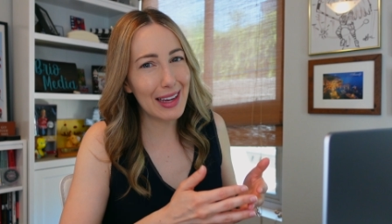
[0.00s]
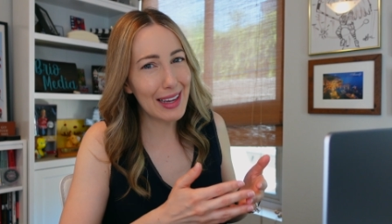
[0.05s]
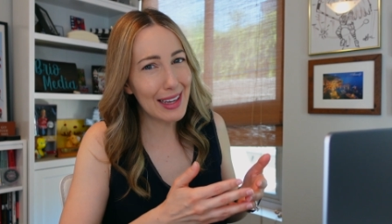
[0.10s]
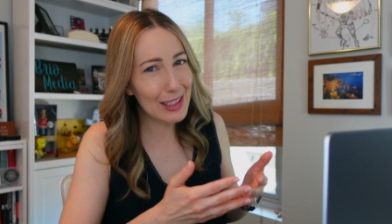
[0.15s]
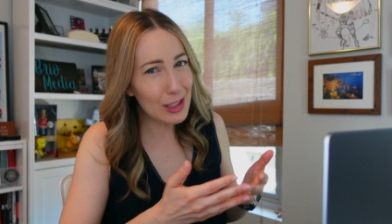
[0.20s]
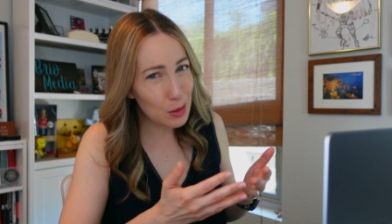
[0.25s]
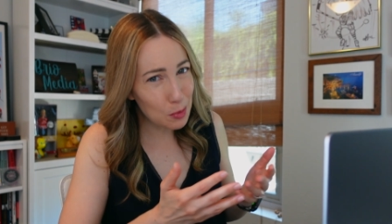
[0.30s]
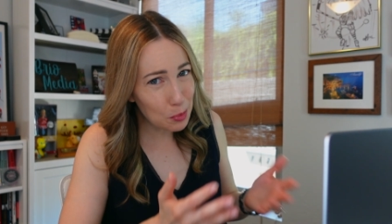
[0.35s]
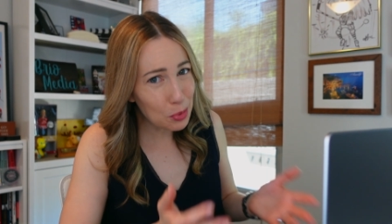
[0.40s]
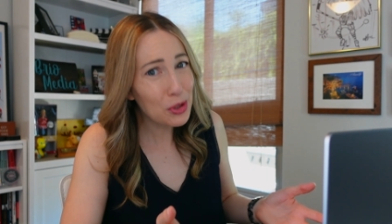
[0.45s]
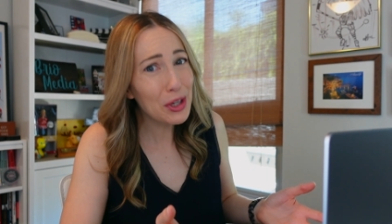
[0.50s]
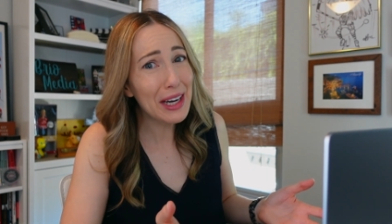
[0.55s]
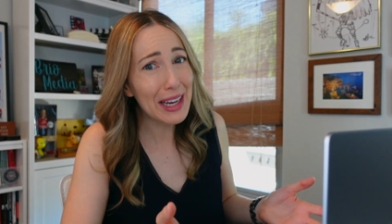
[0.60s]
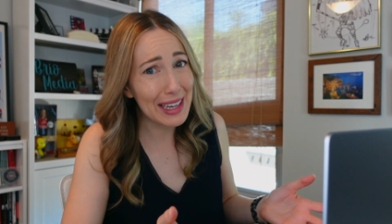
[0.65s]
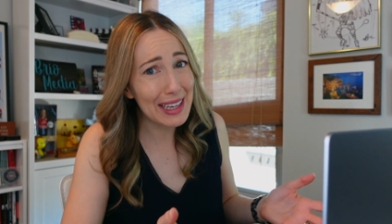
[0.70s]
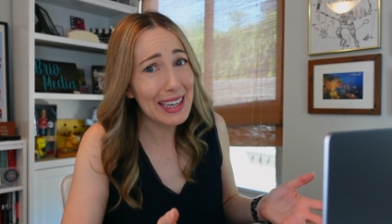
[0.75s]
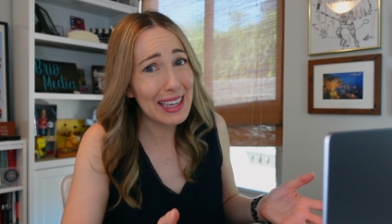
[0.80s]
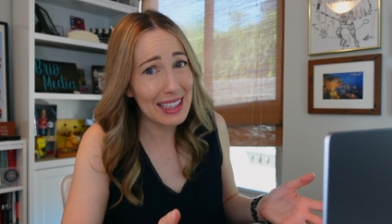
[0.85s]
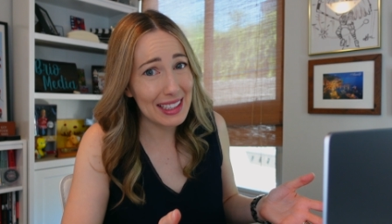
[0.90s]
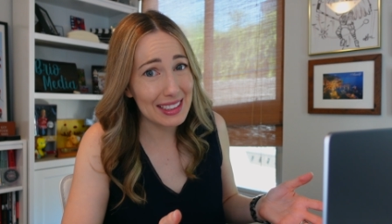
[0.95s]
It's
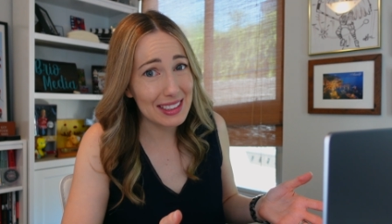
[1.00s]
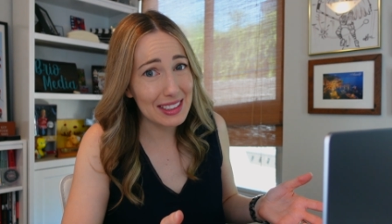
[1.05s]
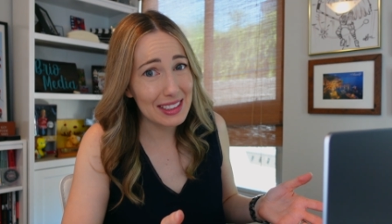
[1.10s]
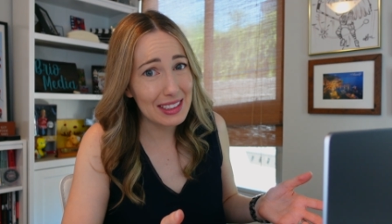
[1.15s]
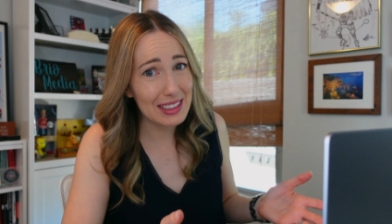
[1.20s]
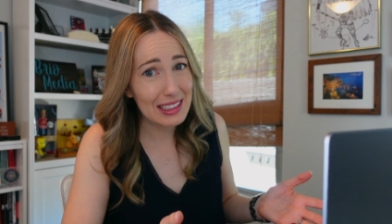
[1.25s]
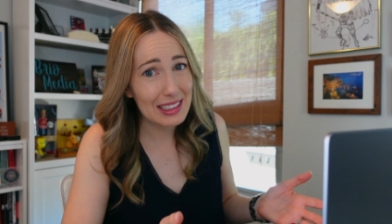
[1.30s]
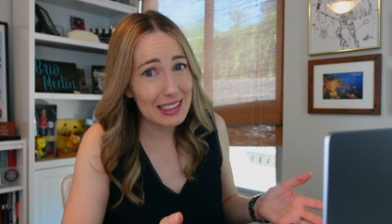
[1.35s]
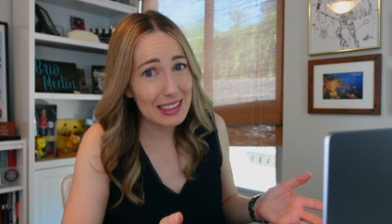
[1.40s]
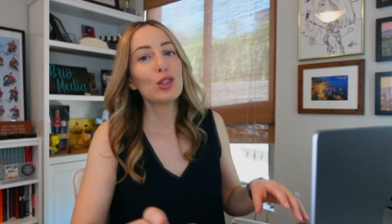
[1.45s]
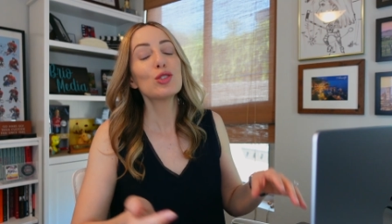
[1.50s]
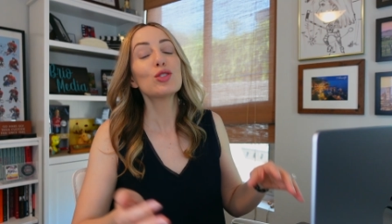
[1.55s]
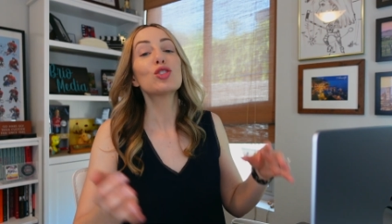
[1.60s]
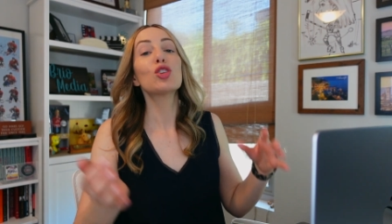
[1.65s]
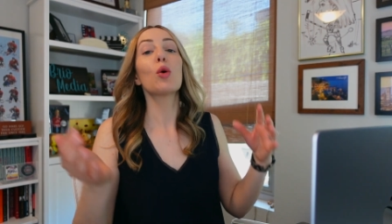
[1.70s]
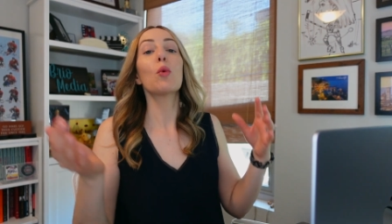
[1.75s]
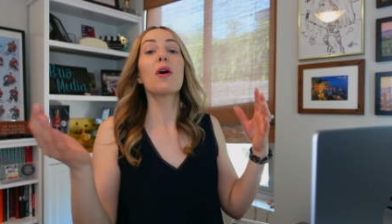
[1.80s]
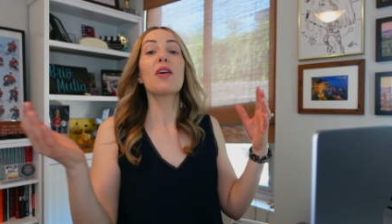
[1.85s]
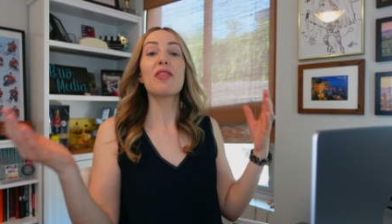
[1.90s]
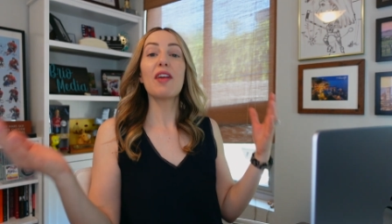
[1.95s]
pretty neat.
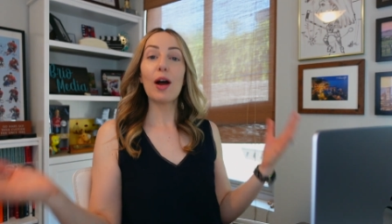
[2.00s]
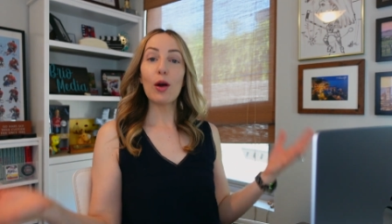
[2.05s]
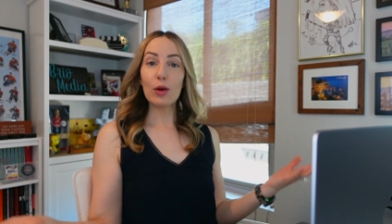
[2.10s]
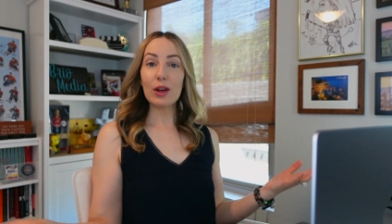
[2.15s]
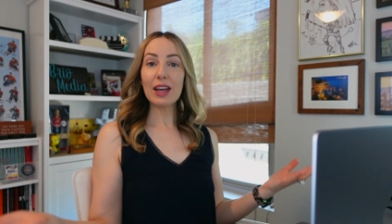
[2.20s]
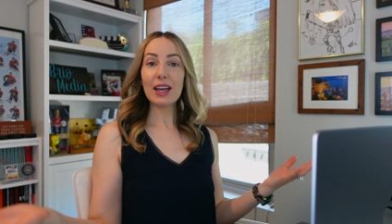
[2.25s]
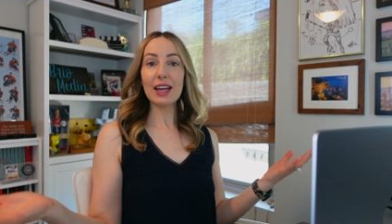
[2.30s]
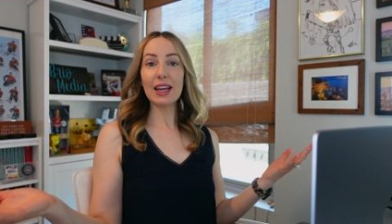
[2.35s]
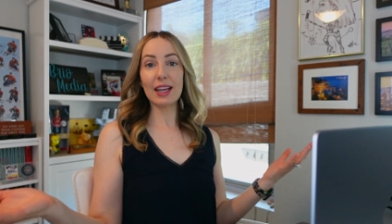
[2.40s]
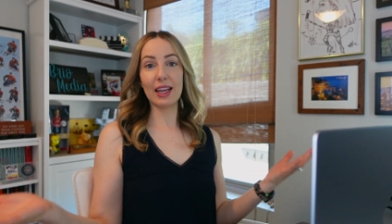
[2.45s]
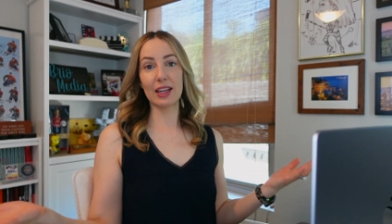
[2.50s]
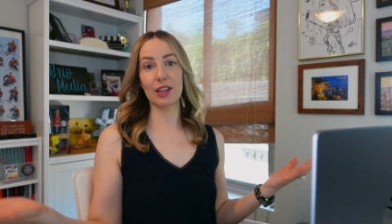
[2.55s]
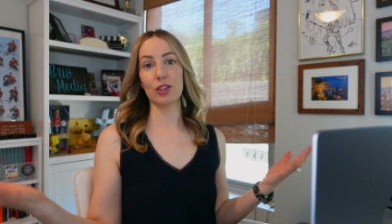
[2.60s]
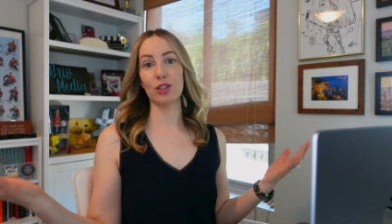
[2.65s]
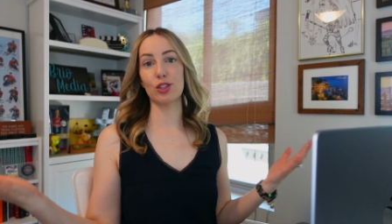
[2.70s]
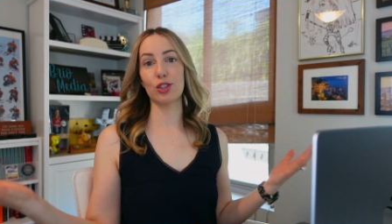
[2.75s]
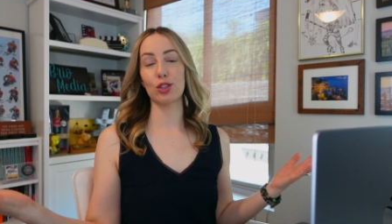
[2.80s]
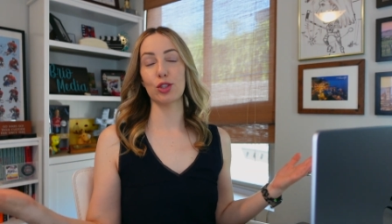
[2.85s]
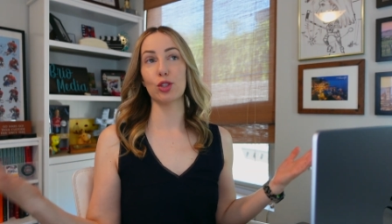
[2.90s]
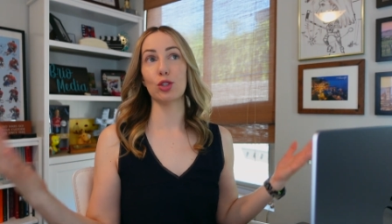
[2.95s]
So without getting
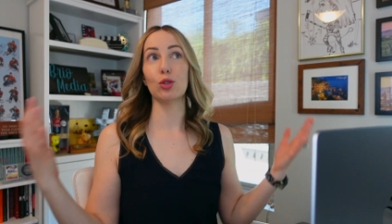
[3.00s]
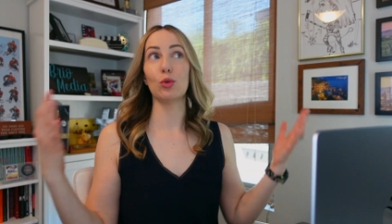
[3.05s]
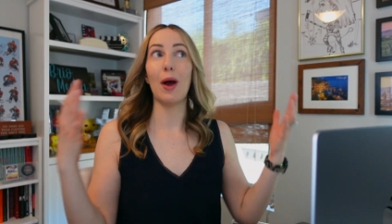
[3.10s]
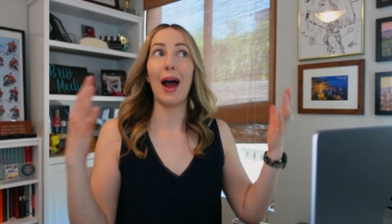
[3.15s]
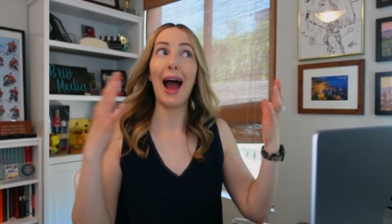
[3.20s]
into